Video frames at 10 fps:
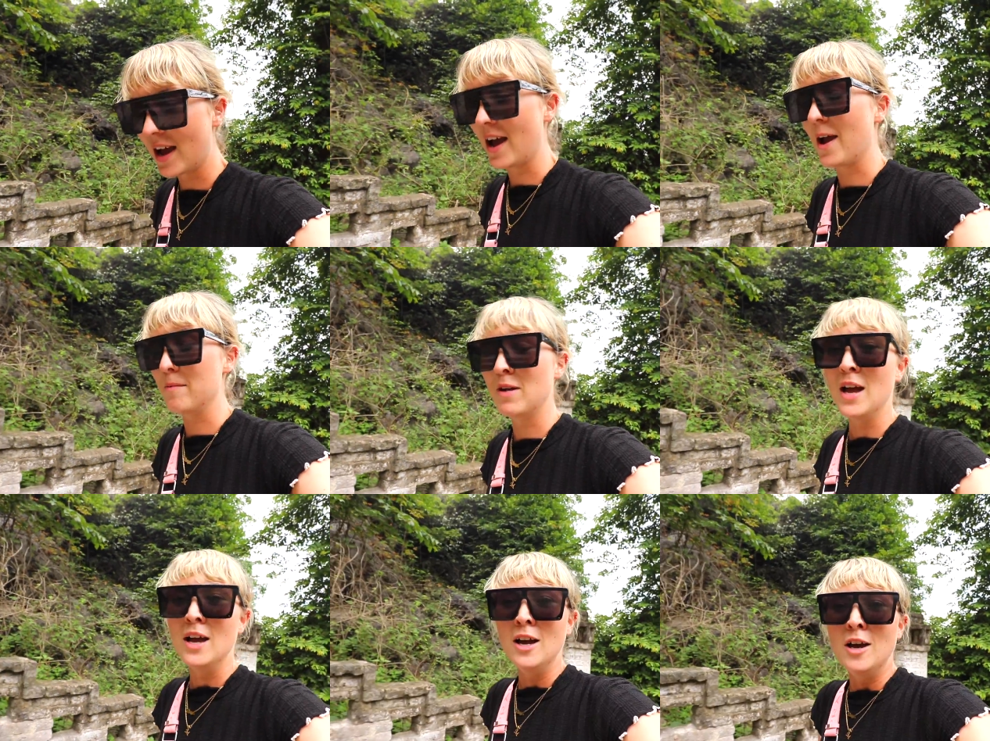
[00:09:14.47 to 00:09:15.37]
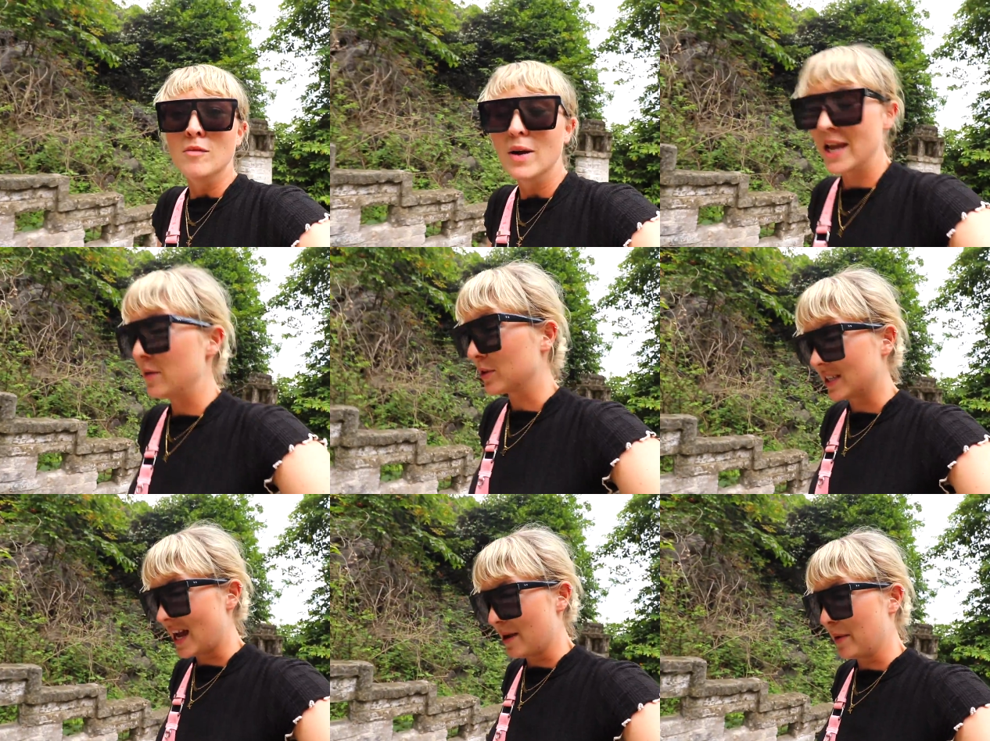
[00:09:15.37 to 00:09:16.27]
but he
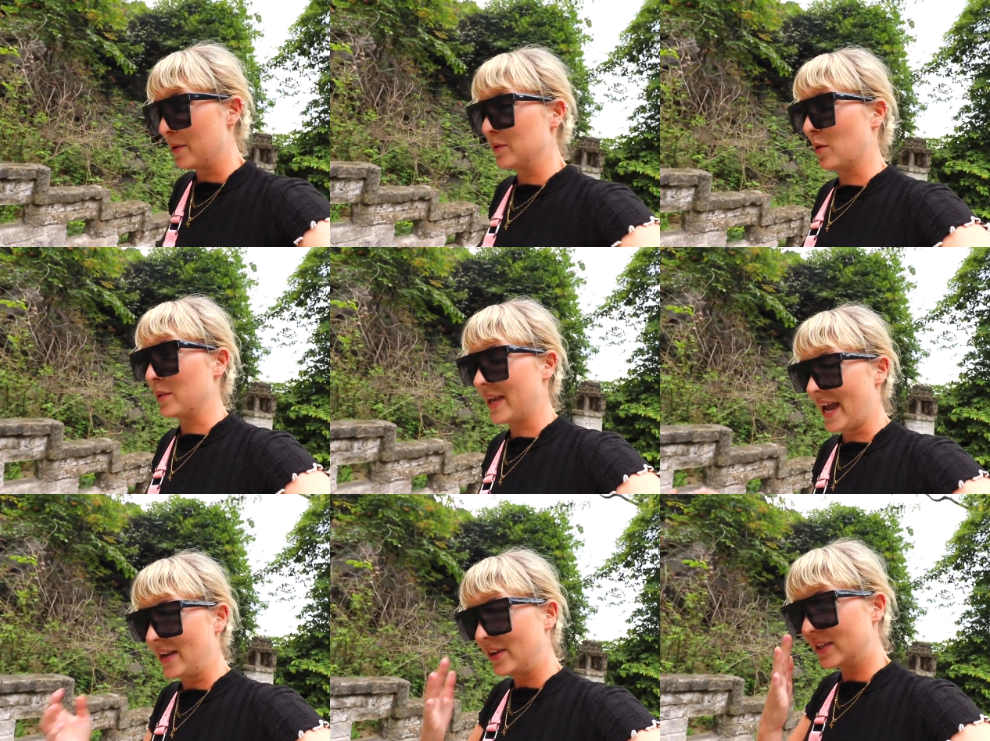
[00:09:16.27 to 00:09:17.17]
wasn't happy with what we gave.